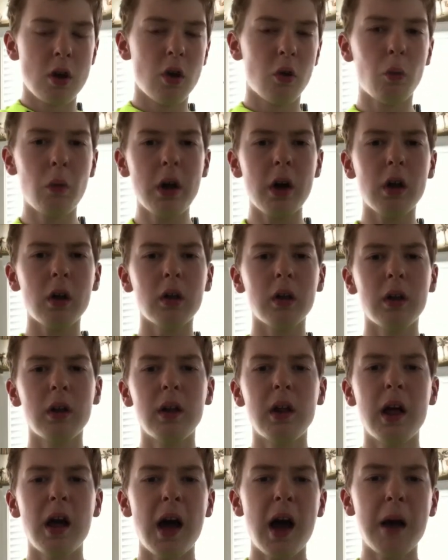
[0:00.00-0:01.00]
Well,
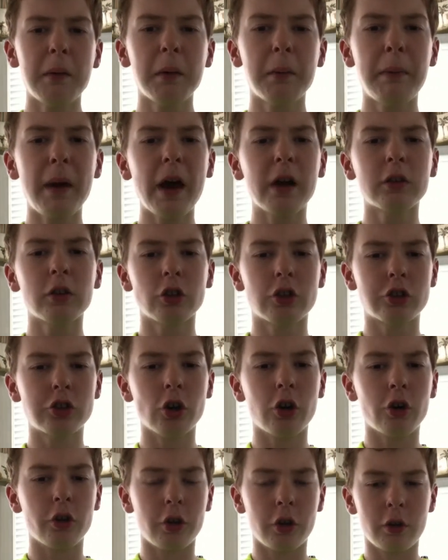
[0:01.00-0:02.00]
I'm about to
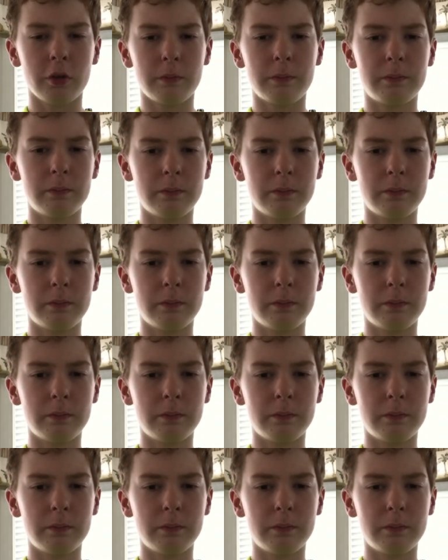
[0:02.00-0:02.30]
show you.